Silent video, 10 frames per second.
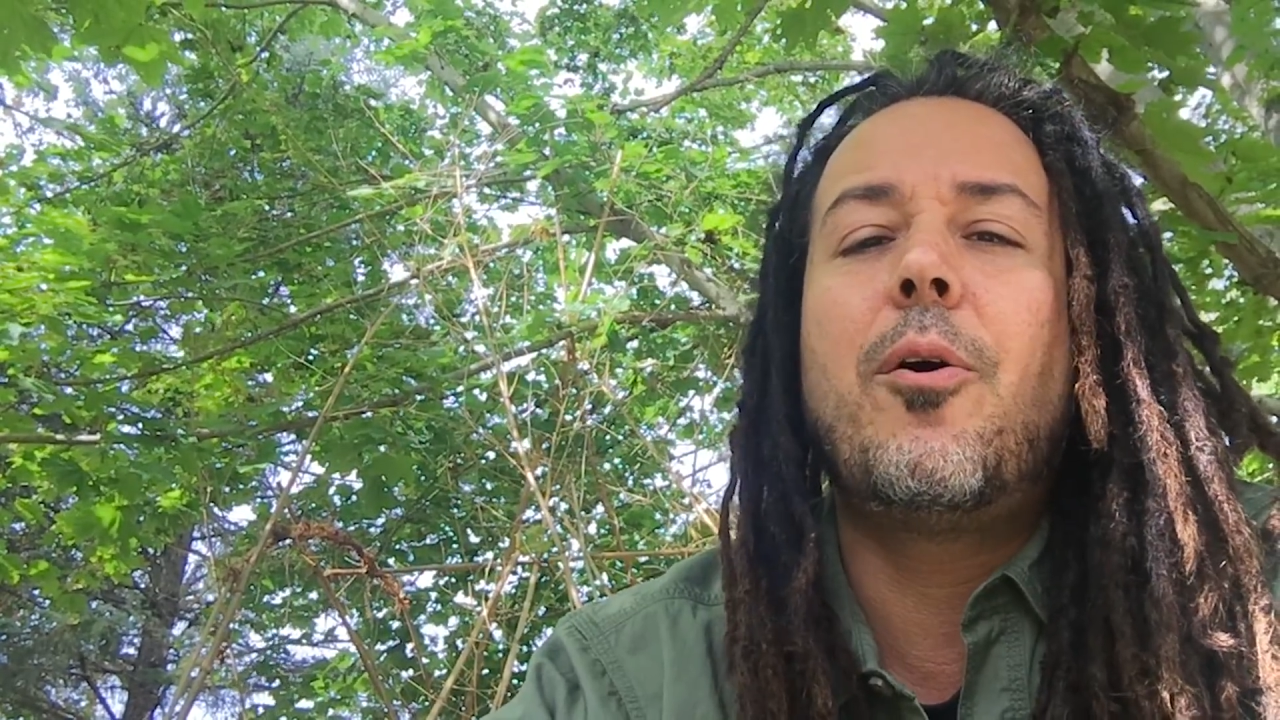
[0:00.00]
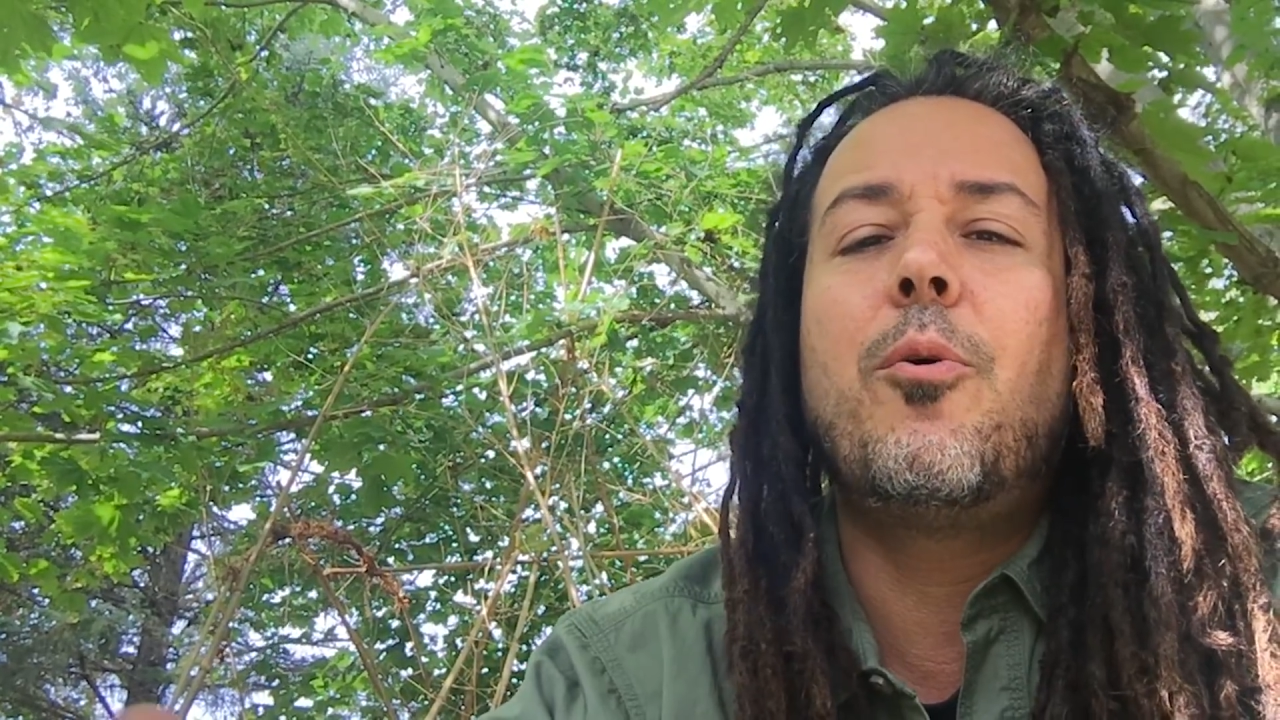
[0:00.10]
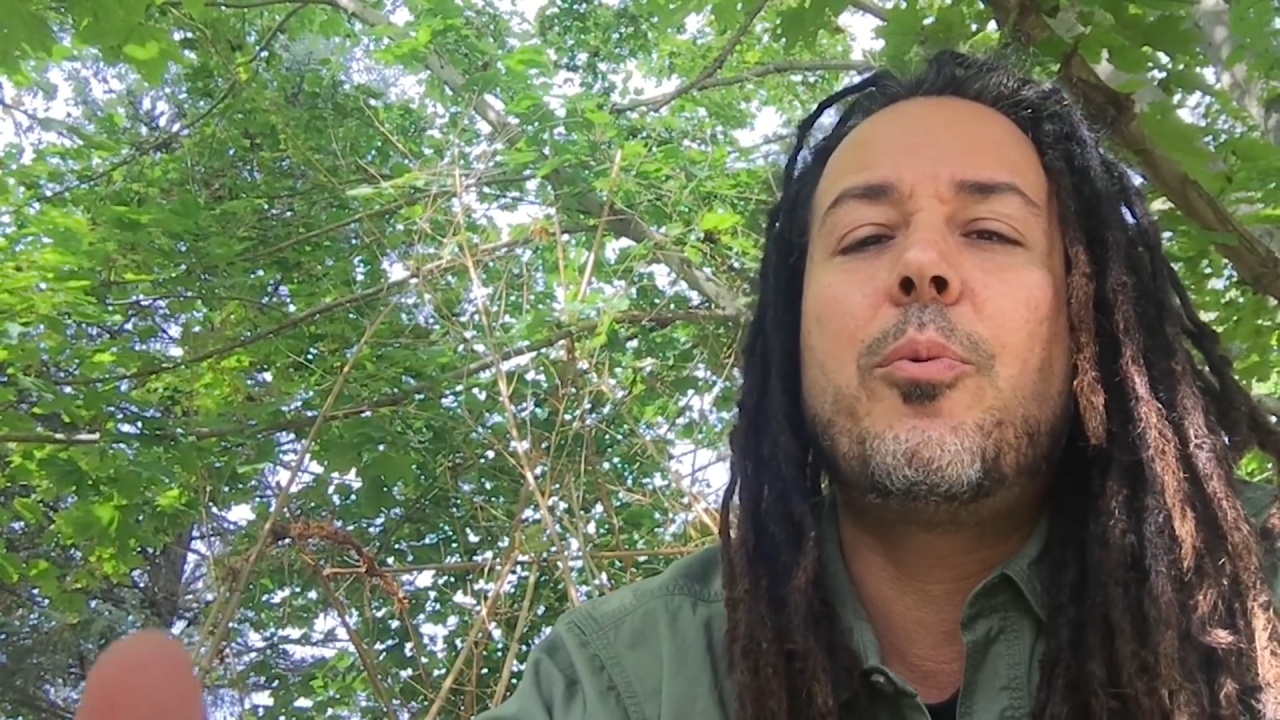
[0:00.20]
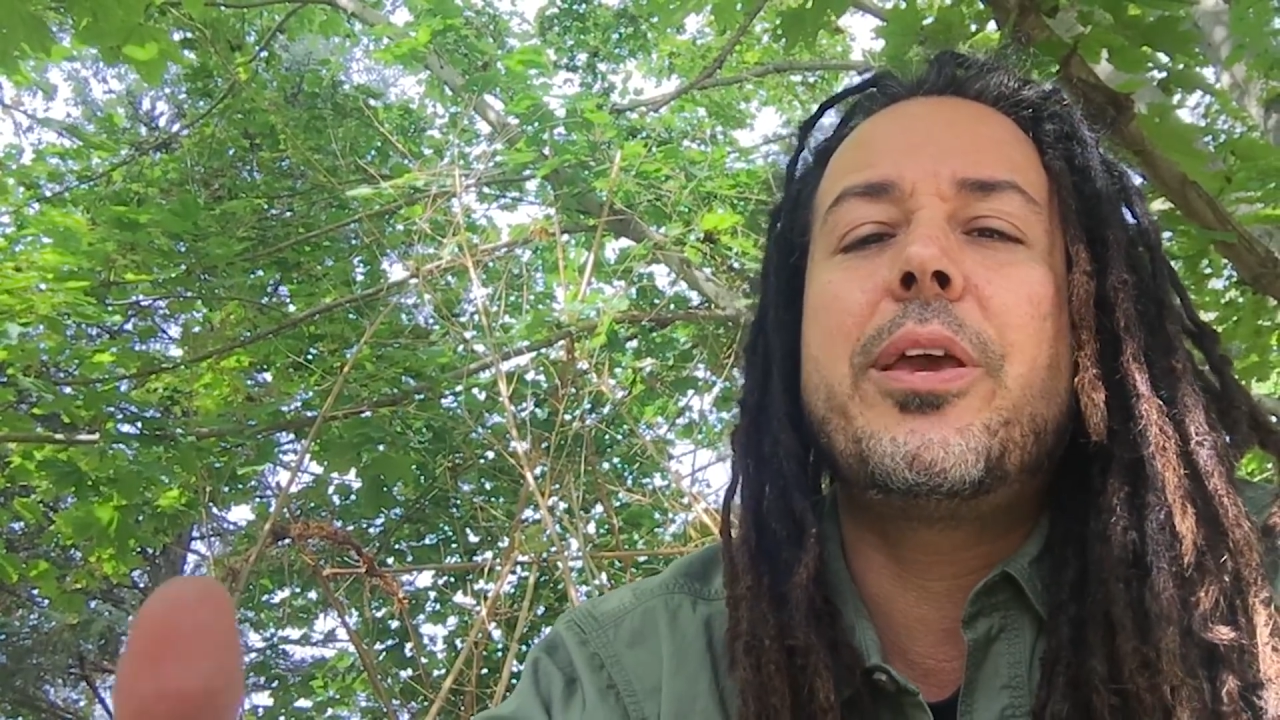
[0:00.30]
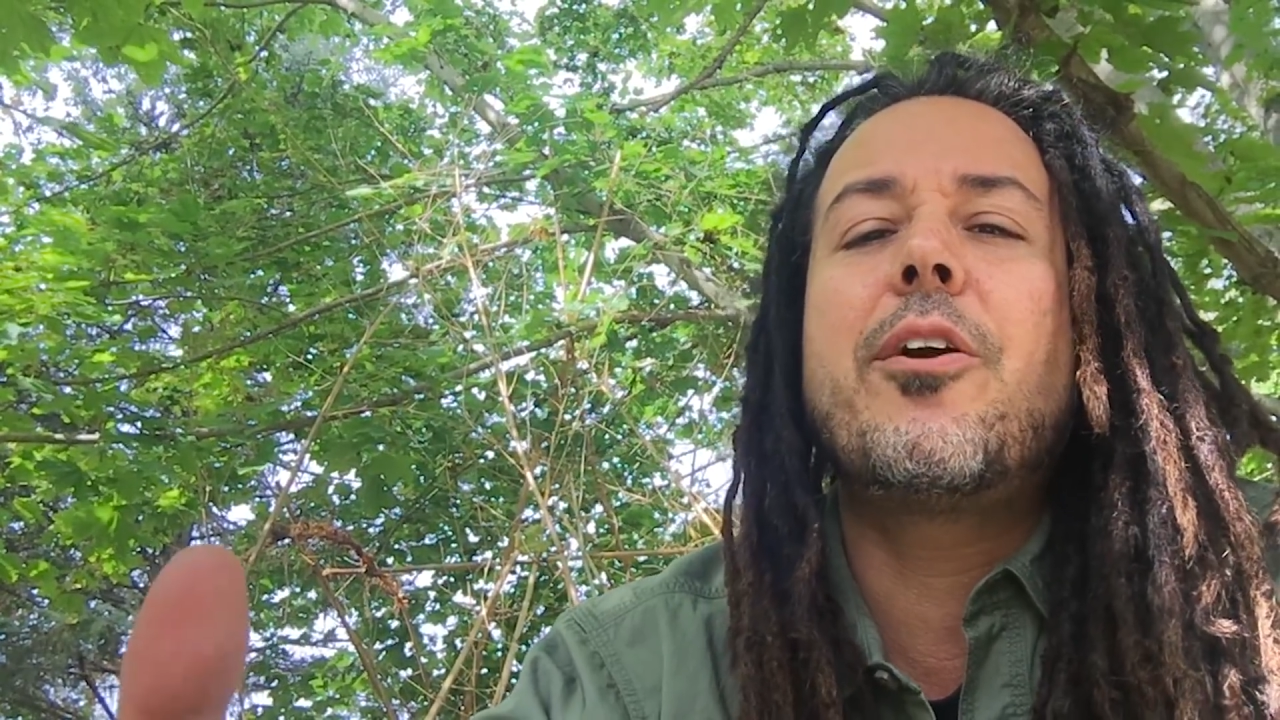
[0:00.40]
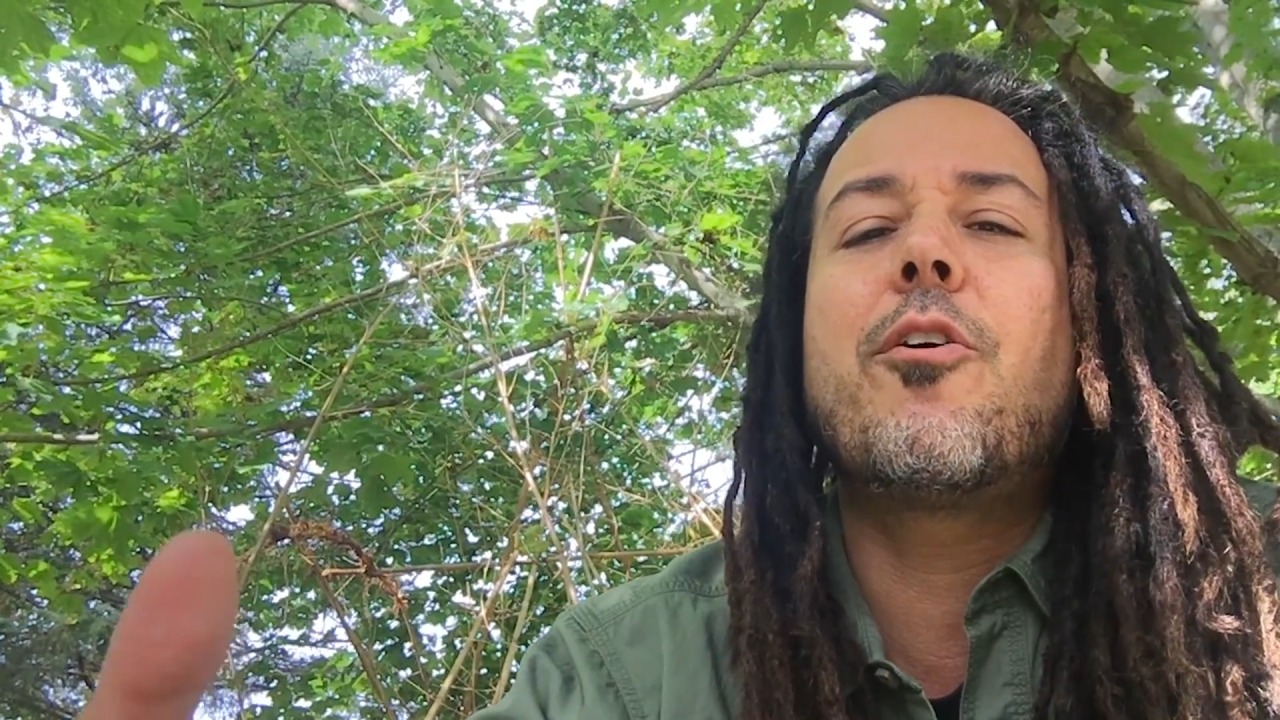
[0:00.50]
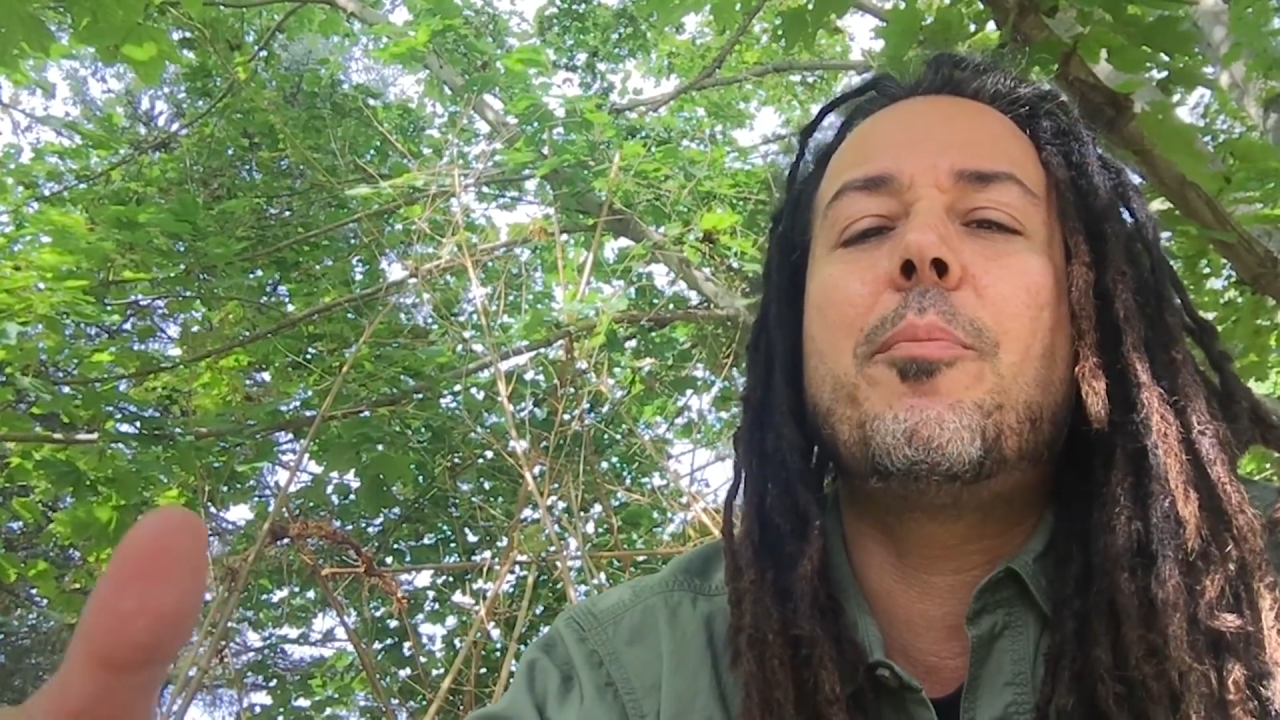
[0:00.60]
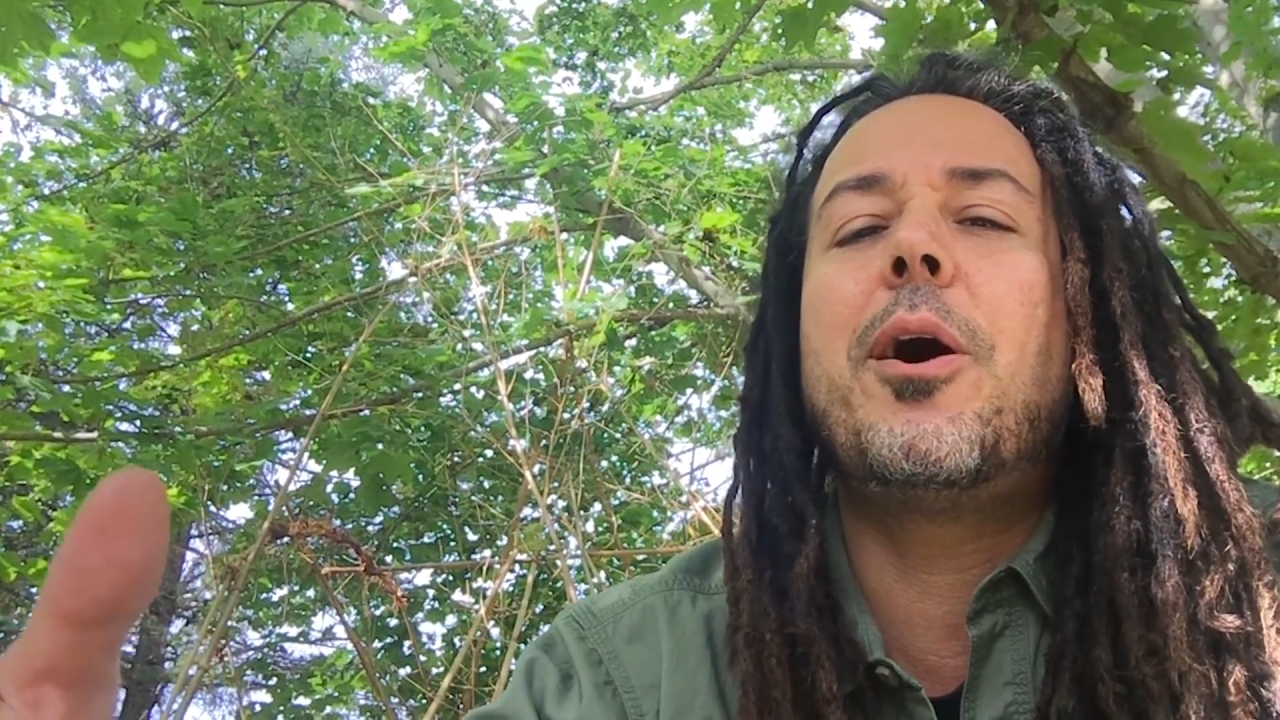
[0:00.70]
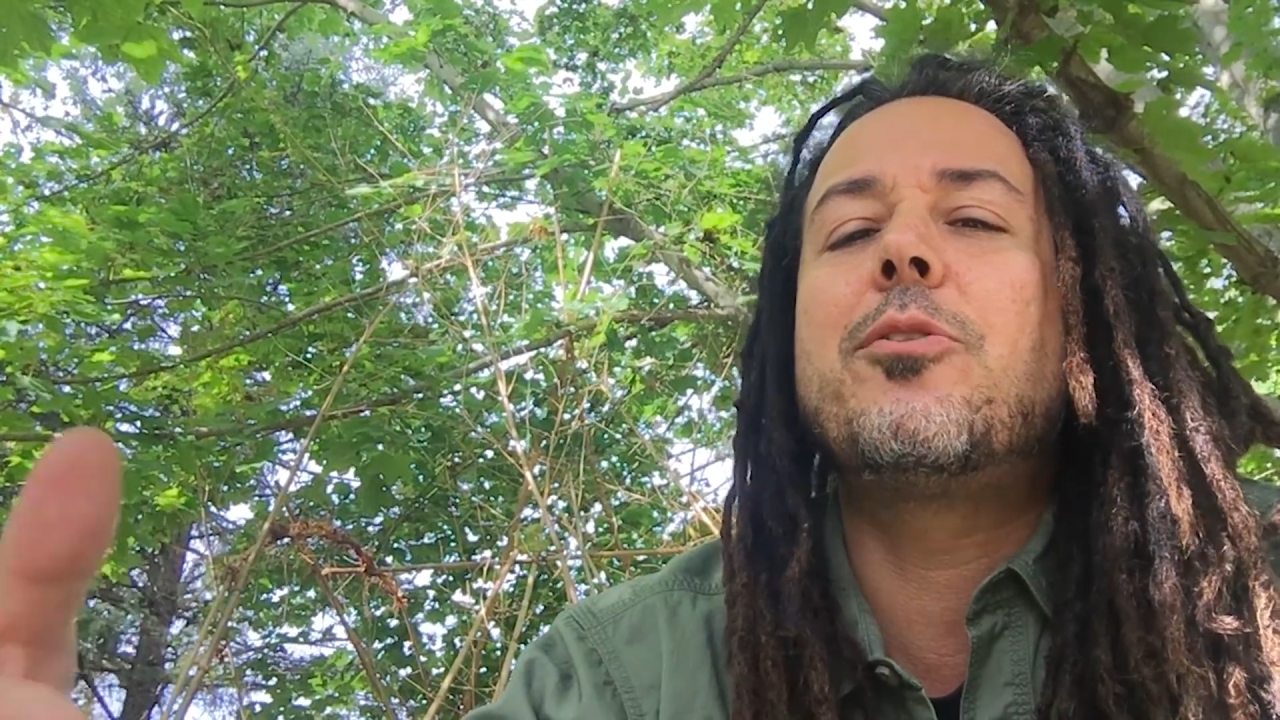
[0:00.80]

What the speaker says: we hear about